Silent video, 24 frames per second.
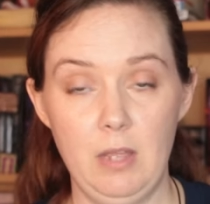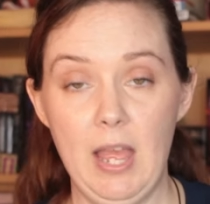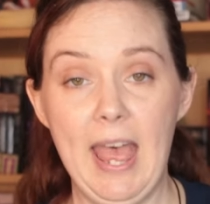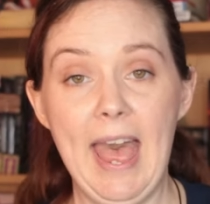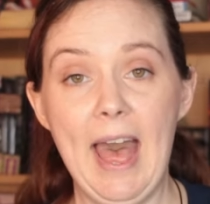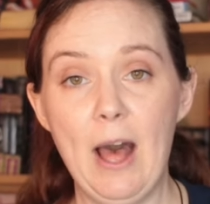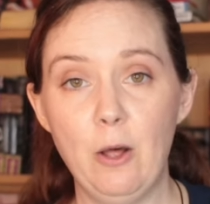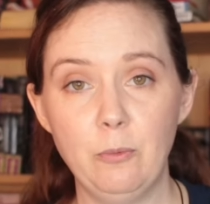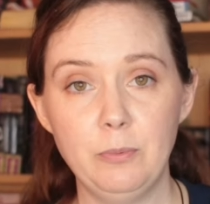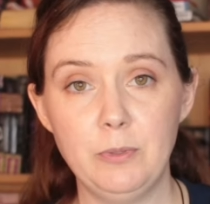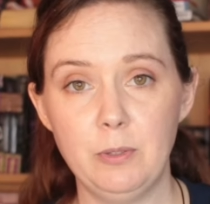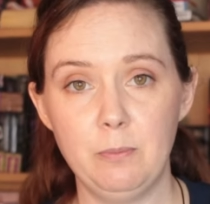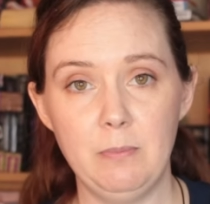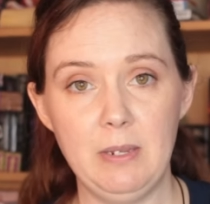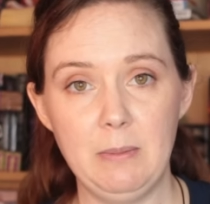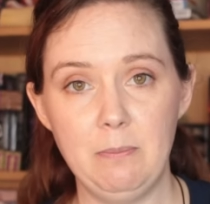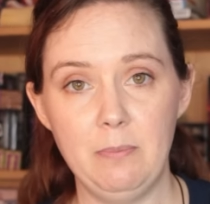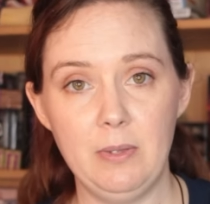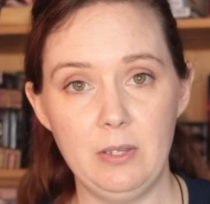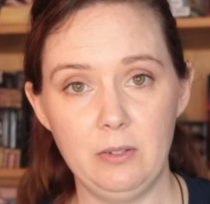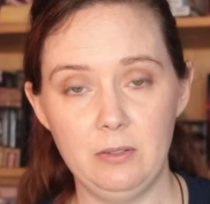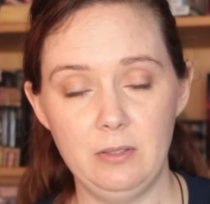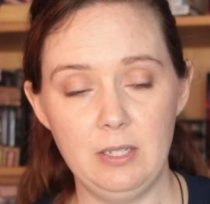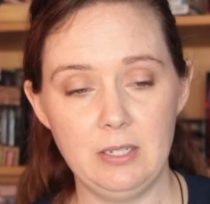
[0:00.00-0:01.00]
helped me
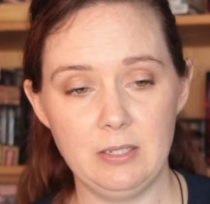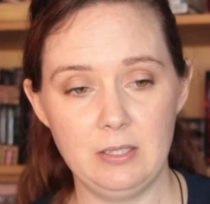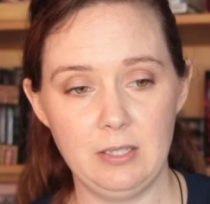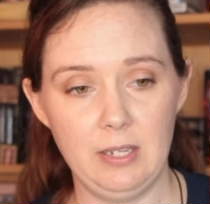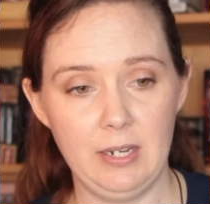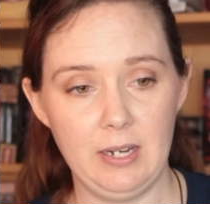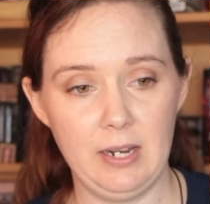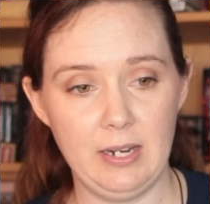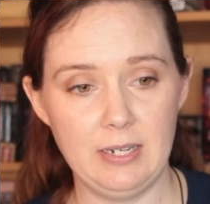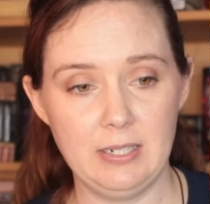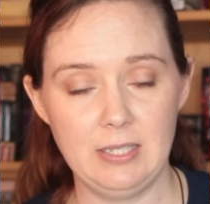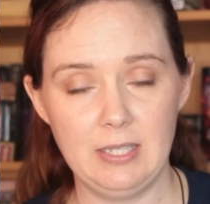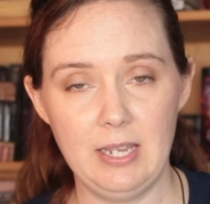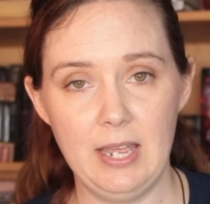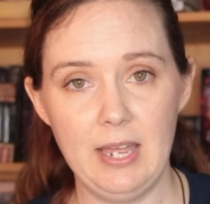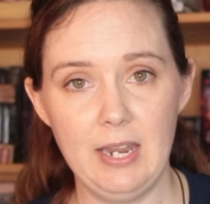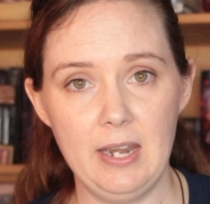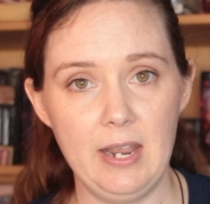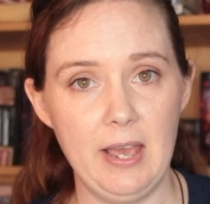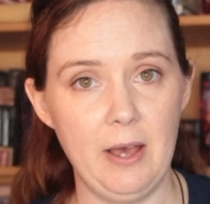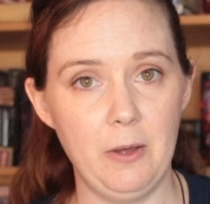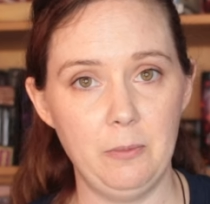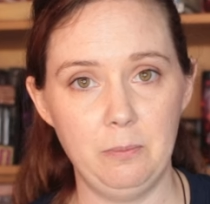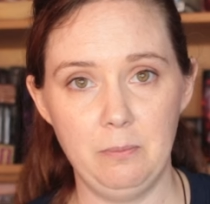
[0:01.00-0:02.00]
build this, like I
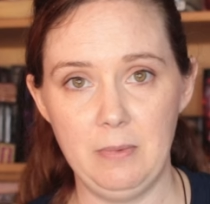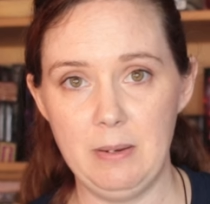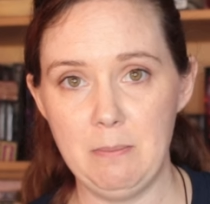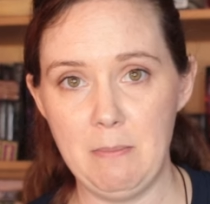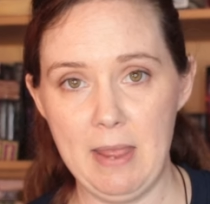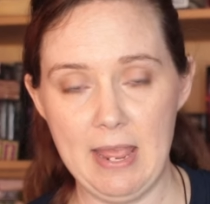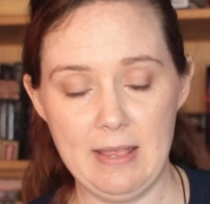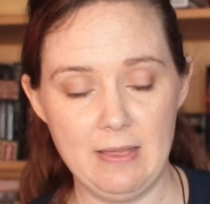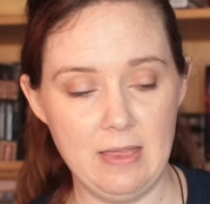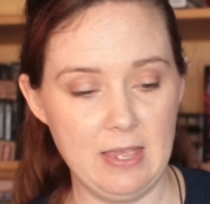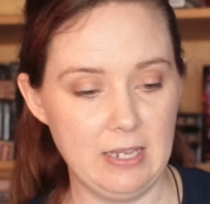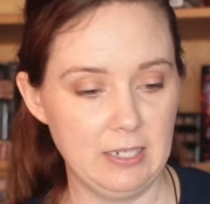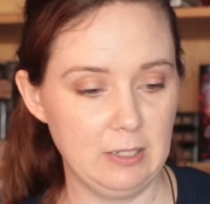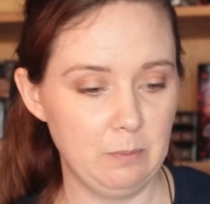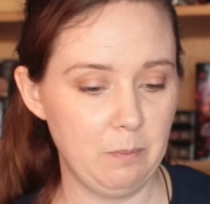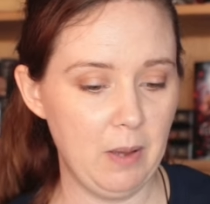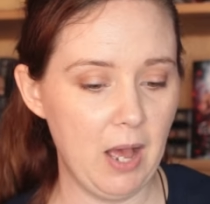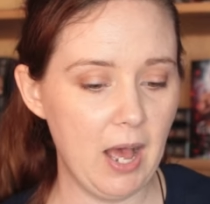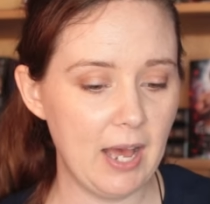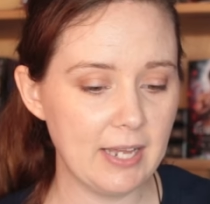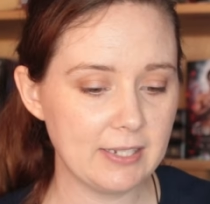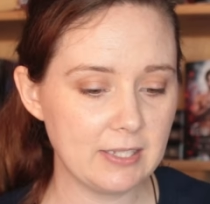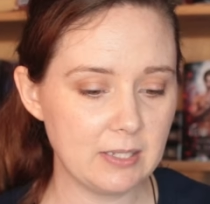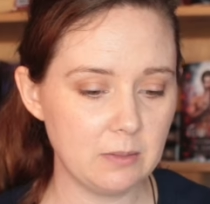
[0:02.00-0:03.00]
said, helped me make this
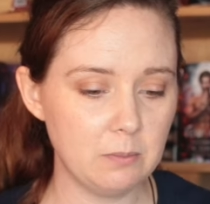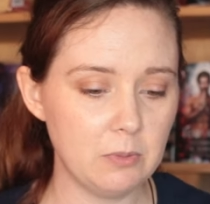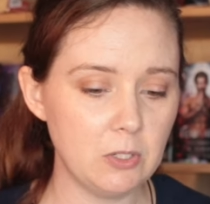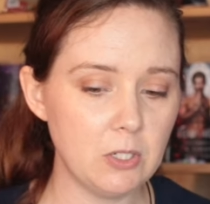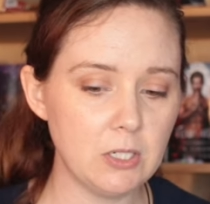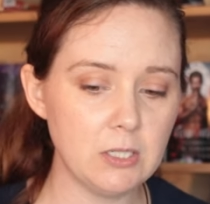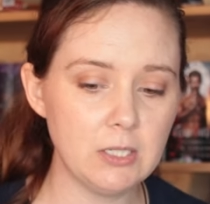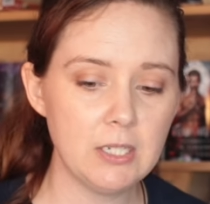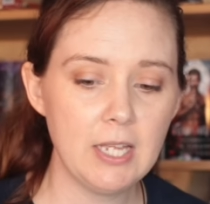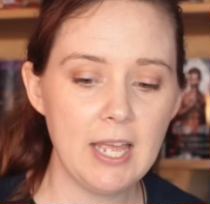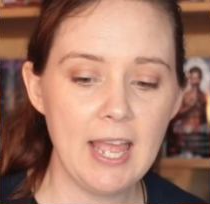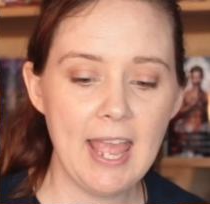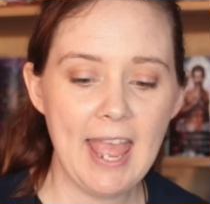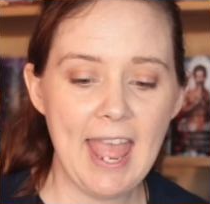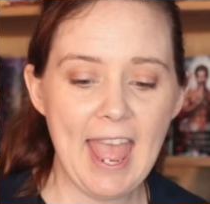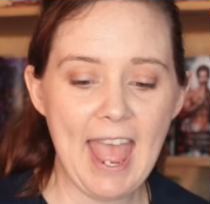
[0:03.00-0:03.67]
possible.